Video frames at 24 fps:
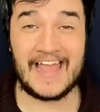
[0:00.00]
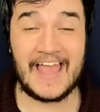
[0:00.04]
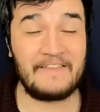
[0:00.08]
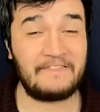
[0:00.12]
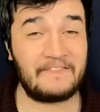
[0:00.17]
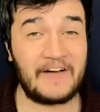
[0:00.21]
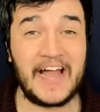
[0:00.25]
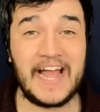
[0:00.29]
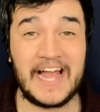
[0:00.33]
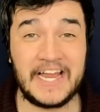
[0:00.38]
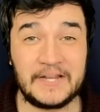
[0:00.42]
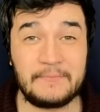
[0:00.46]
If
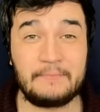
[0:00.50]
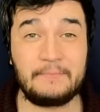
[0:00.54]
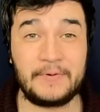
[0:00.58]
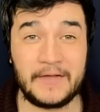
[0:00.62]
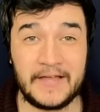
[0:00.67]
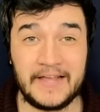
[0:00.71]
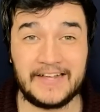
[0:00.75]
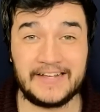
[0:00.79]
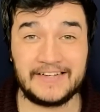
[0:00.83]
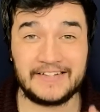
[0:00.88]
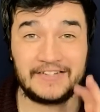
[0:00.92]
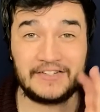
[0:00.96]
I had to
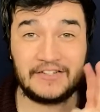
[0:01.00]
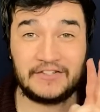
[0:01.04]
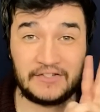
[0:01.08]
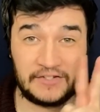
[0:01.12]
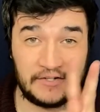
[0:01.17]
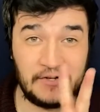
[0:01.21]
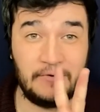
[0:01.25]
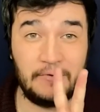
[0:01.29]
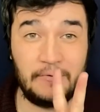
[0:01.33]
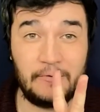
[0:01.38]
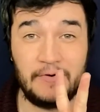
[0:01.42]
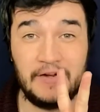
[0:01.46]
pick
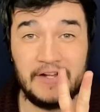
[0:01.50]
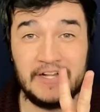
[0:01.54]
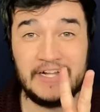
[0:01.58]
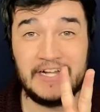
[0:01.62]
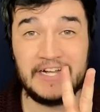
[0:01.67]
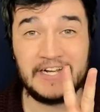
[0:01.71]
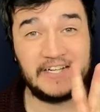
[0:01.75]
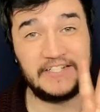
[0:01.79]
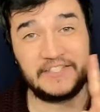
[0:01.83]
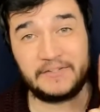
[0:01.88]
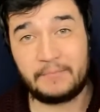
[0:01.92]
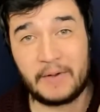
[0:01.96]
two,
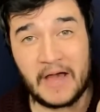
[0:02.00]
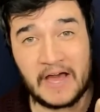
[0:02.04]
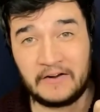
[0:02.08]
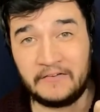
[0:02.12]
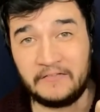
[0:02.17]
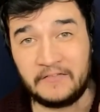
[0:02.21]
because the pattern